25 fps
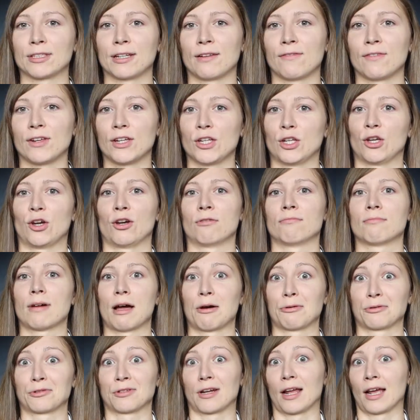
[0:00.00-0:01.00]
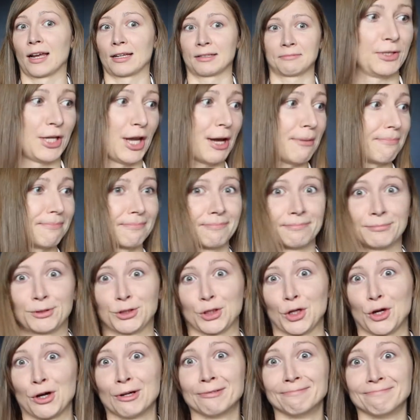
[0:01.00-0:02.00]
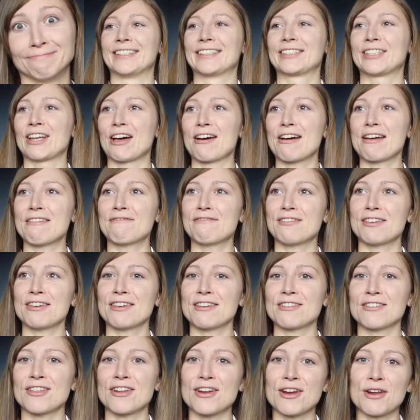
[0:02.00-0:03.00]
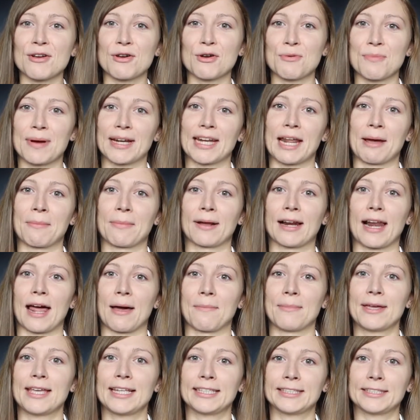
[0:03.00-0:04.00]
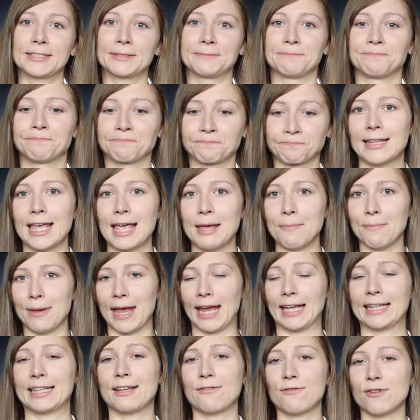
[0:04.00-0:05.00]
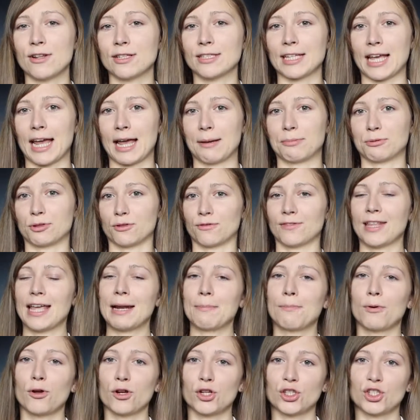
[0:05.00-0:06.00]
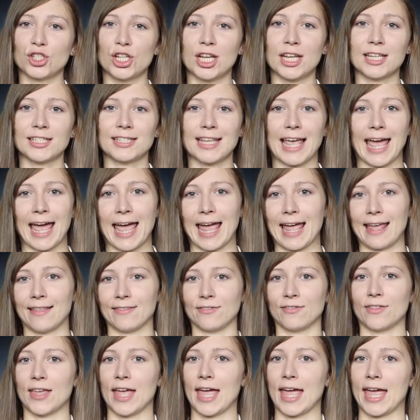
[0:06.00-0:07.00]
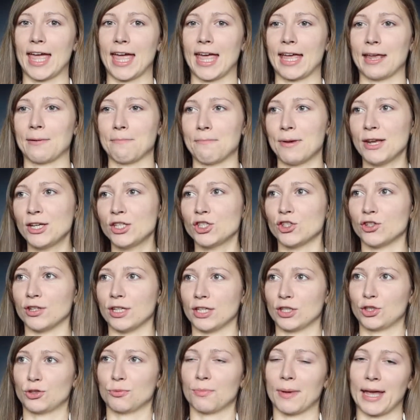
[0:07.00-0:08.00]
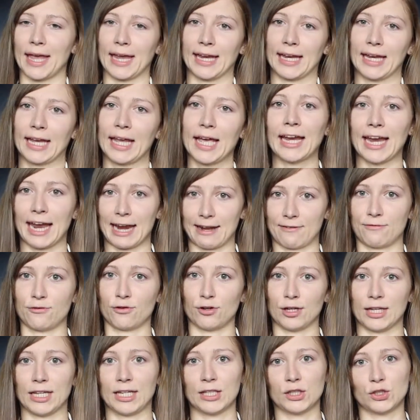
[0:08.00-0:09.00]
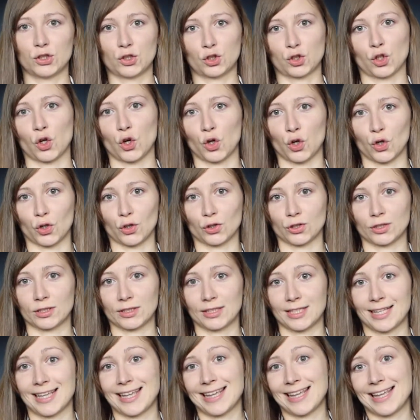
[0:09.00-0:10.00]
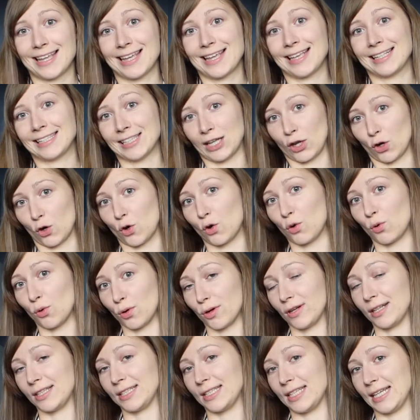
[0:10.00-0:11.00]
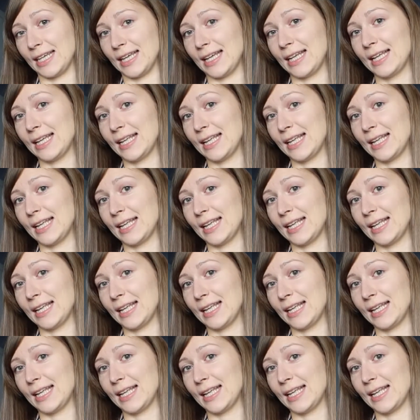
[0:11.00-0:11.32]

in a video, I was like, yep, sure. So if you don't know who Madame Glam is, they make different types of nail polishes and their mission is to make carefully sourced salon quality